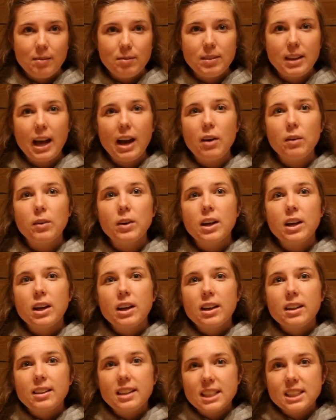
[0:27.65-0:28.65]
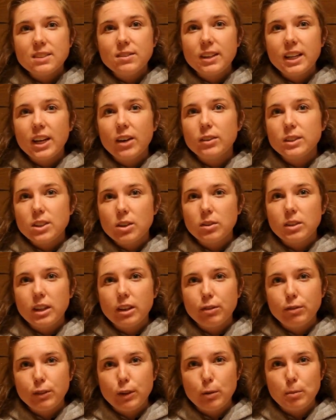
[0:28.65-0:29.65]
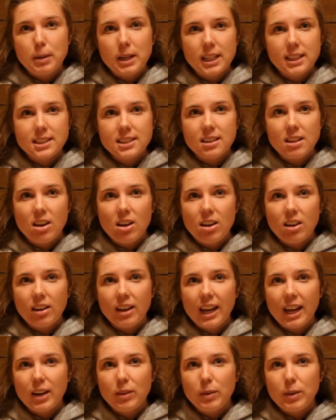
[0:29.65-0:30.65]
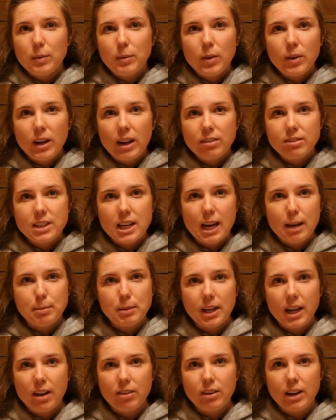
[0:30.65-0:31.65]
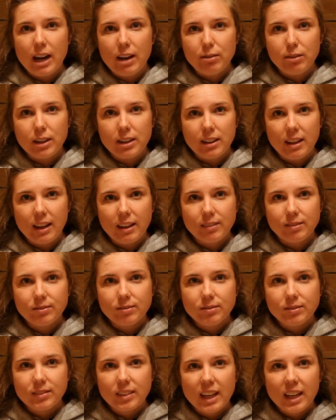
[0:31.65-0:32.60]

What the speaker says: Now, this video is only a few minutes long, and we won't have time to cover everything.